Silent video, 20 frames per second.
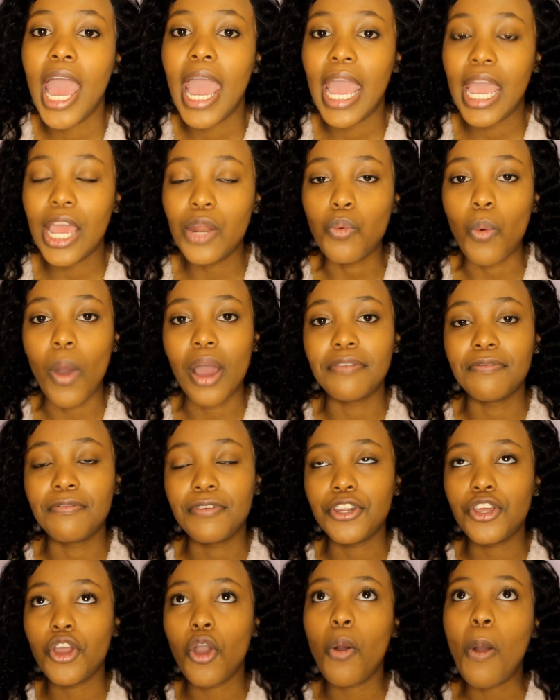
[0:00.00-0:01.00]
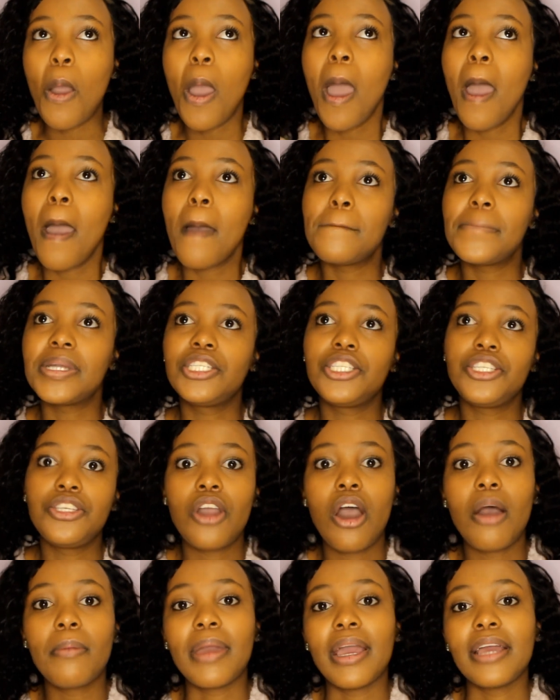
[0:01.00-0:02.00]
in one video, but
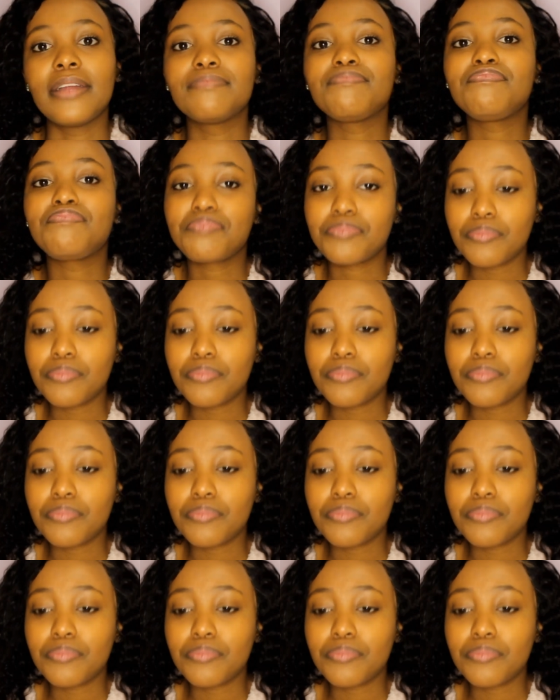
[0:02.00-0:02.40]
yeah, man,